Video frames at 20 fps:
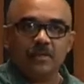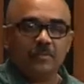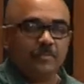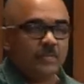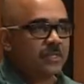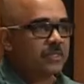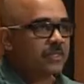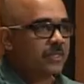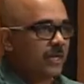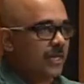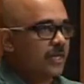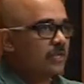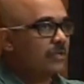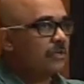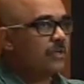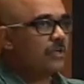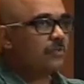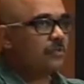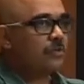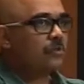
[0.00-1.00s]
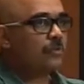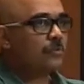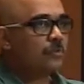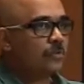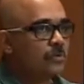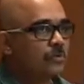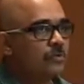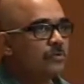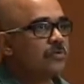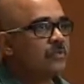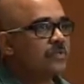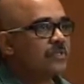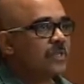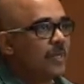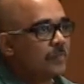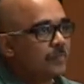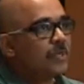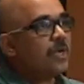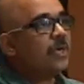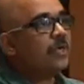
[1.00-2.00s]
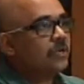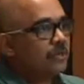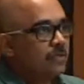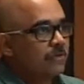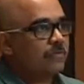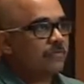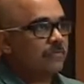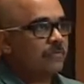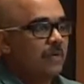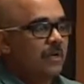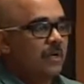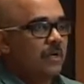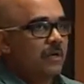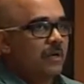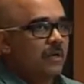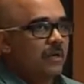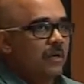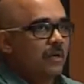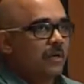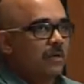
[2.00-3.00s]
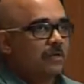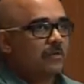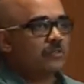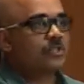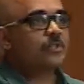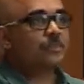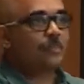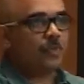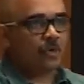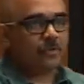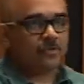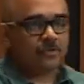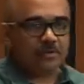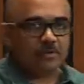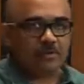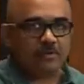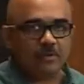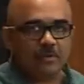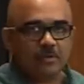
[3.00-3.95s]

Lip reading: I mean, it's calculated to produce some kind of response.